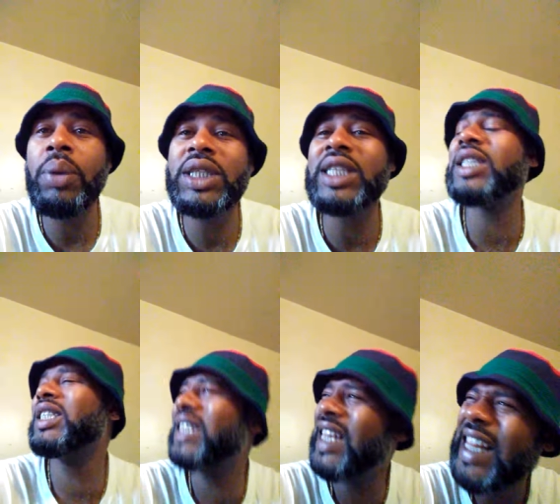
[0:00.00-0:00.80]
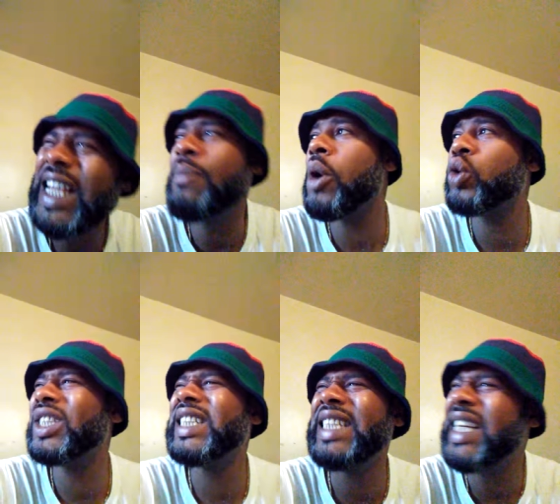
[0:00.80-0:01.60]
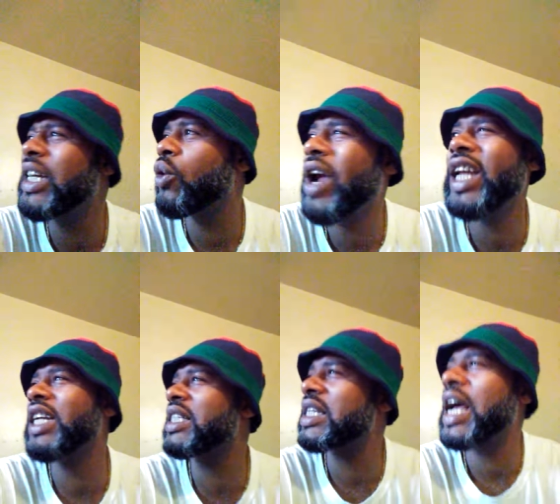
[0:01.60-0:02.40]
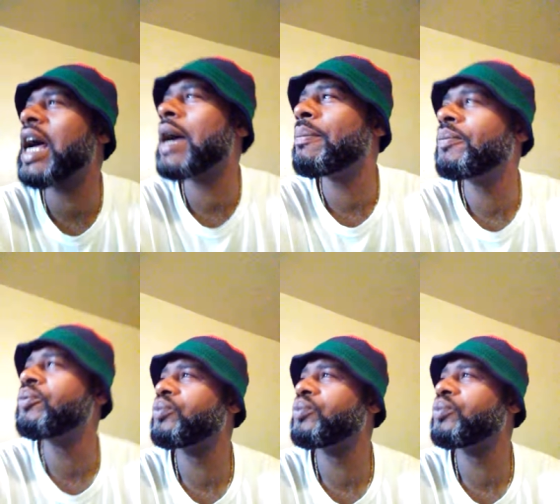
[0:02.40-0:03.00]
But this is the most degraded time.